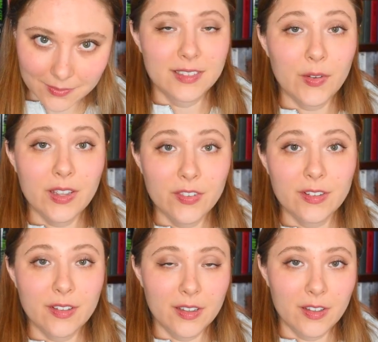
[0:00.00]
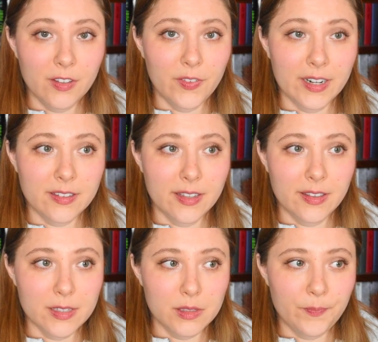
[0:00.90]
Now, given the fact that
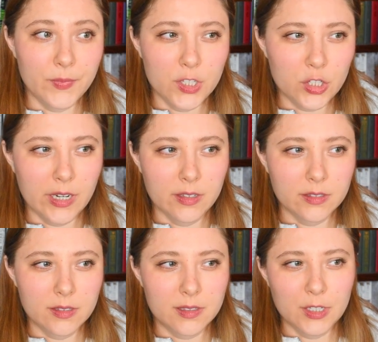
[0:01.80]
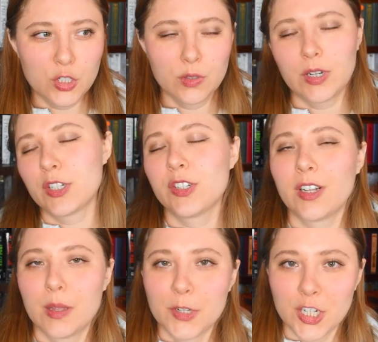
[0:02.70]
this child's situation, I shouldn't
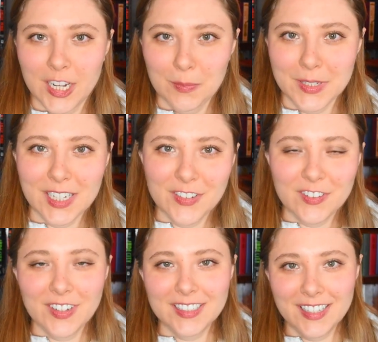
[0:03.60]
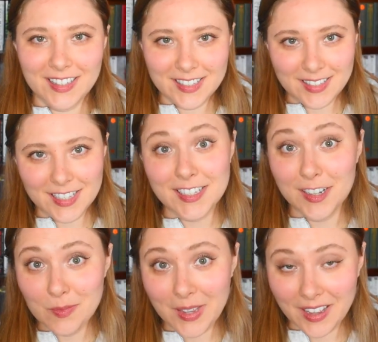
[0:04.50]
call him a child, but given the fact that this
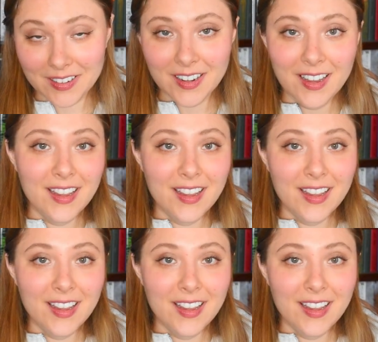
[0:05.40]
young man